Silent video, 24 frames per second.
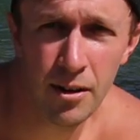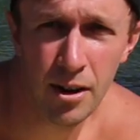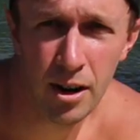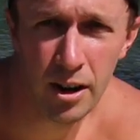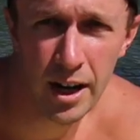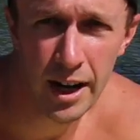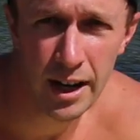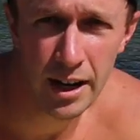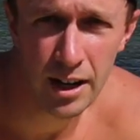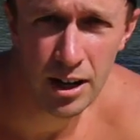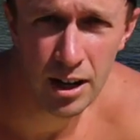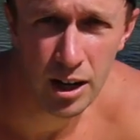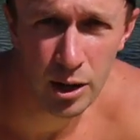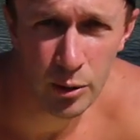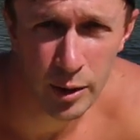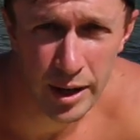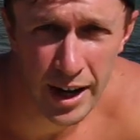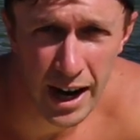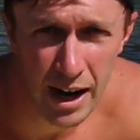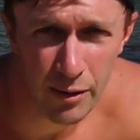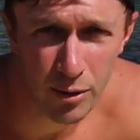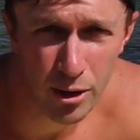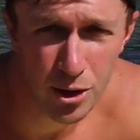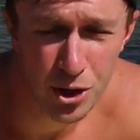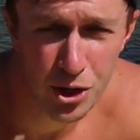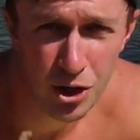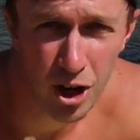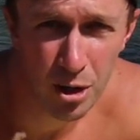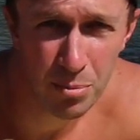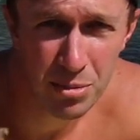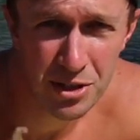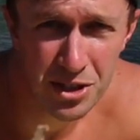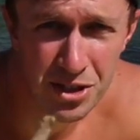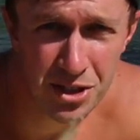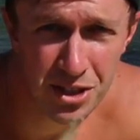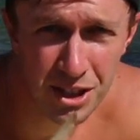All right, here we have our
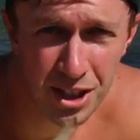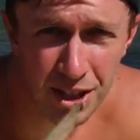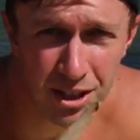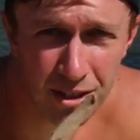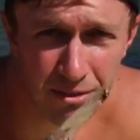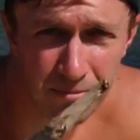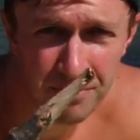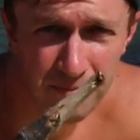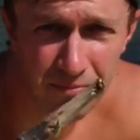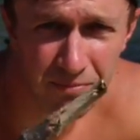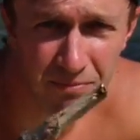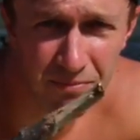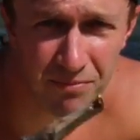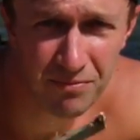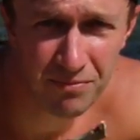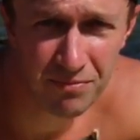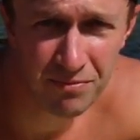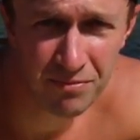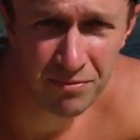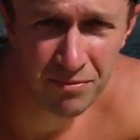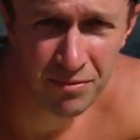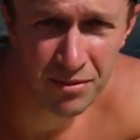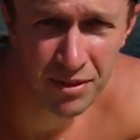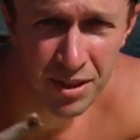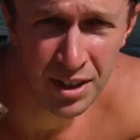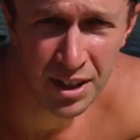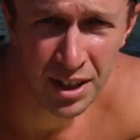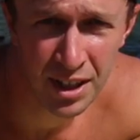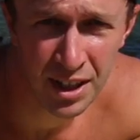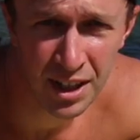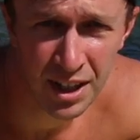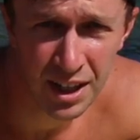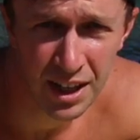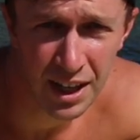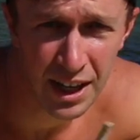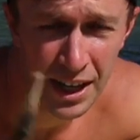sharpened stick.
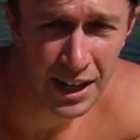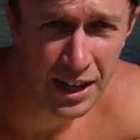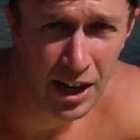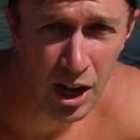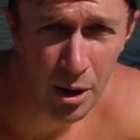And